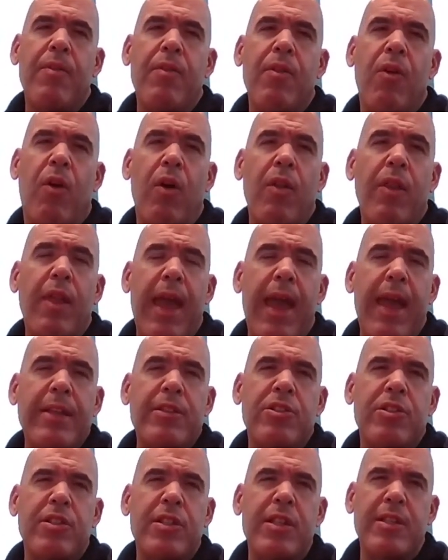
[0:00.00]
all the
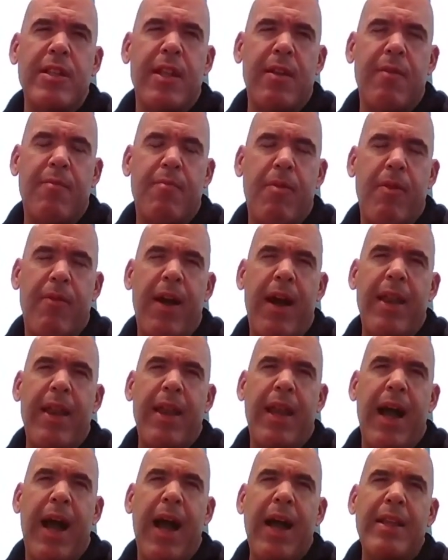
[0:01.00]
agencies that have
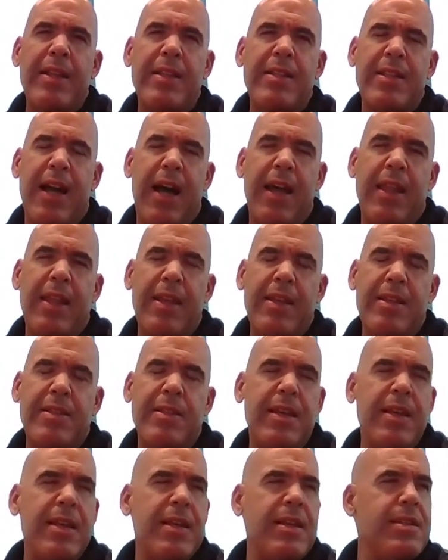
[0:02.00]
provided guidance on this
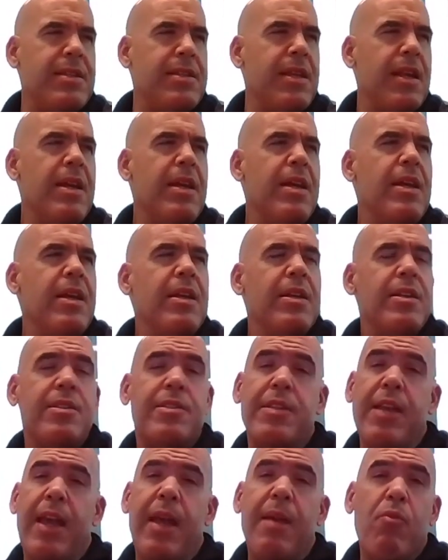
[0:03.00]
is
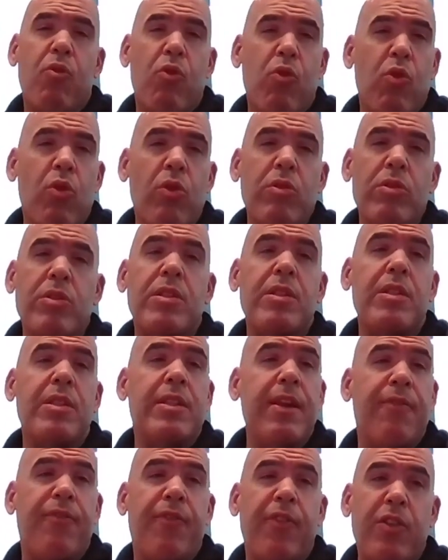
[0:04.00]
same rules,
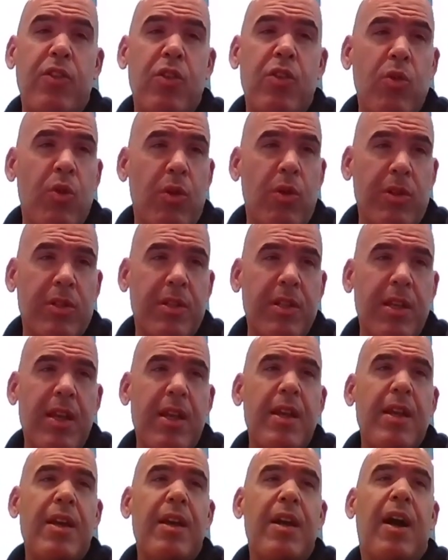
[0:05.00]
different tools.
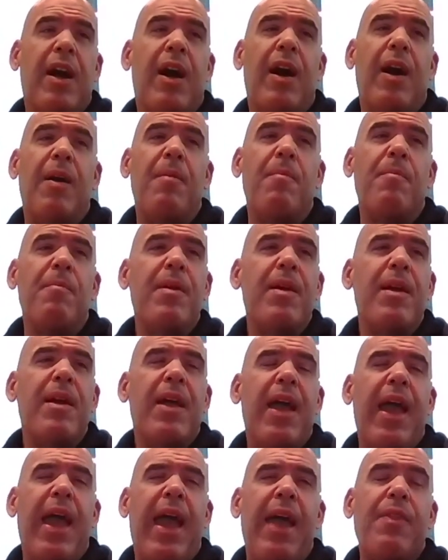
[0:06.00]

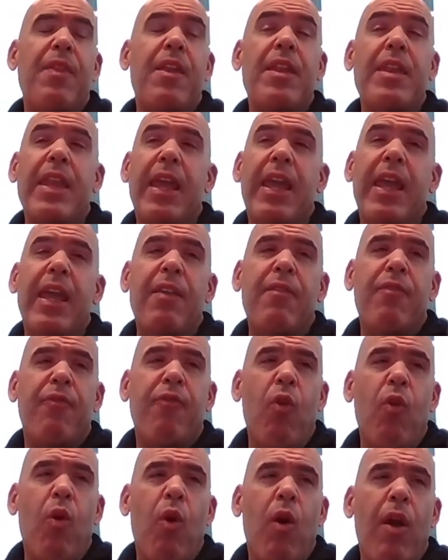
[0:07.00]
And the need
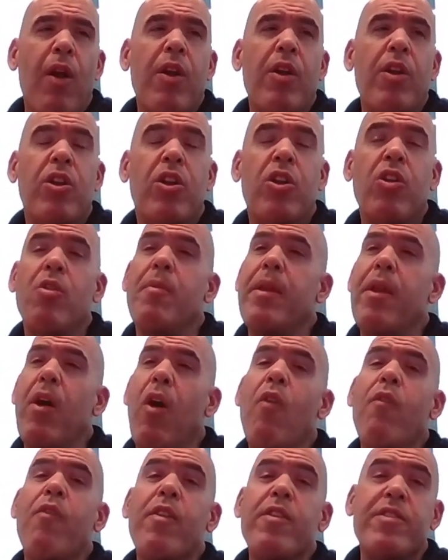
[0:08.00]
for human
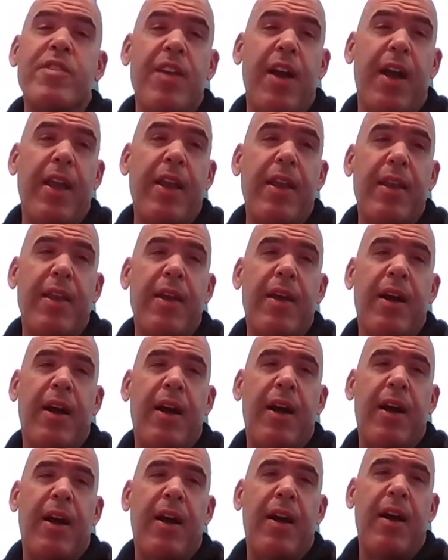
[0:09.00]
oversight
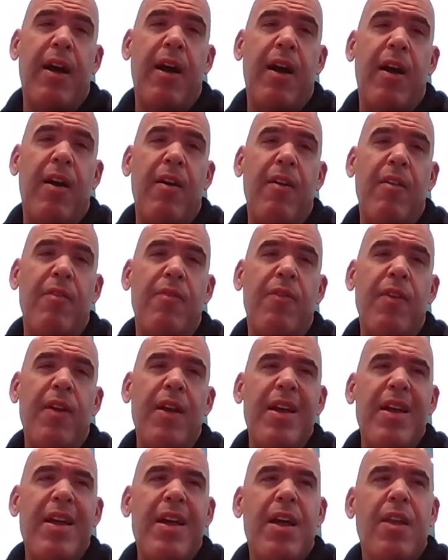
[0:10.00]
of
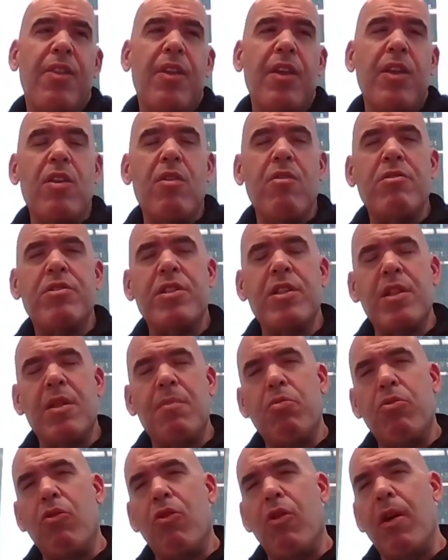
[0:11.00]
the use and
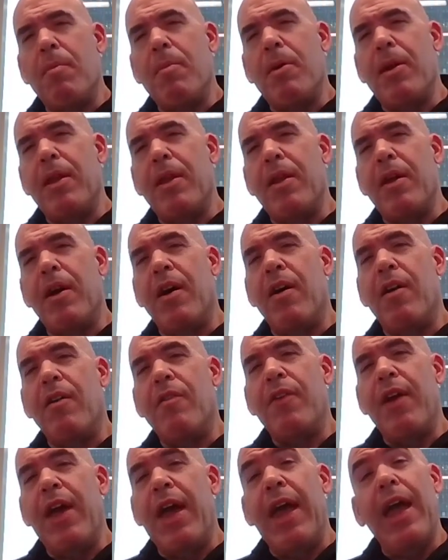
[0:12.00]
deployment
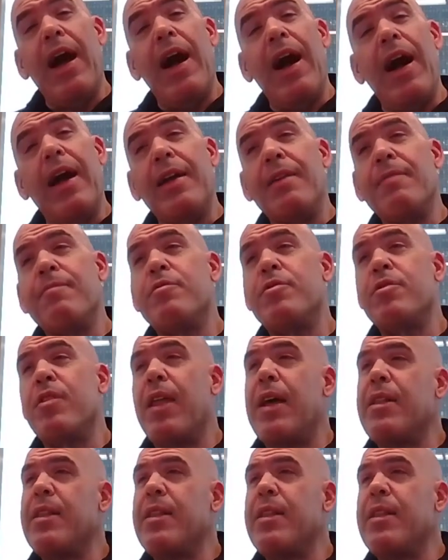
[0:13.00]
of AI. So